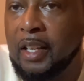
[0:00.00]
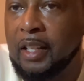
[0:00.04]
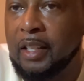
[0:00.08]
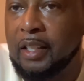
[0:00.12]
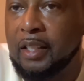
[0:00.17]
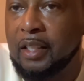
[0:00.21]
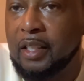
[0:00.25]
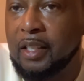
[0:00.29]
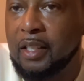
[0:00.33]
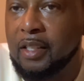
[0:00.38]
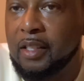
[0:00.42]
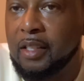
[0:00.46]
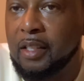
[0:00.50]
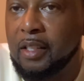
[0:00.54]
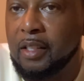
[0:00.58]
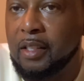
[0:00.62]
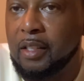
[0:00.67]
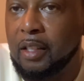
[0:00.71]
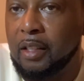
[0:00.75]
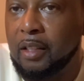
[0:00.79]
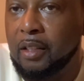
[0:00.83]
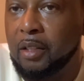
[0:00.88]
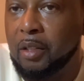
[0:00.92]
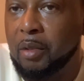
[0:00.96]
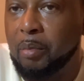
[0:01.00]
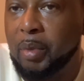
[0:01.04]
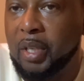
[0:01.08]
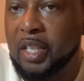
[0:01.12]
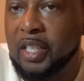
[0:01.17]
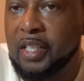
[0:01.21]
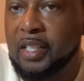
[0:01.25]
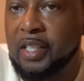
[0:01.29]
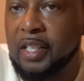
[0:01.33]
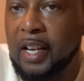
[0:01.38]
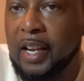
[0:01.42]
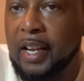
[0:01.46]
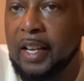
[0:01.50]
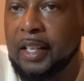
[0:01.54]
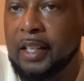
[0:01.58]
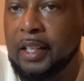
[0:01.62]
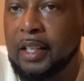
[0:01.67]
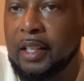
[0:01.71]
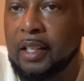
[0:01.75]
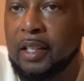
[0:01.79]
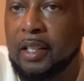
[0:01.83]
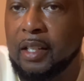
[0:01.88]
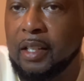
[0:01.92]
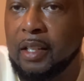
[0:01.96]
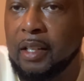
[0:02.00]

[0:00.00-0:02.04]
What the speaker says: This is a little bit shiny.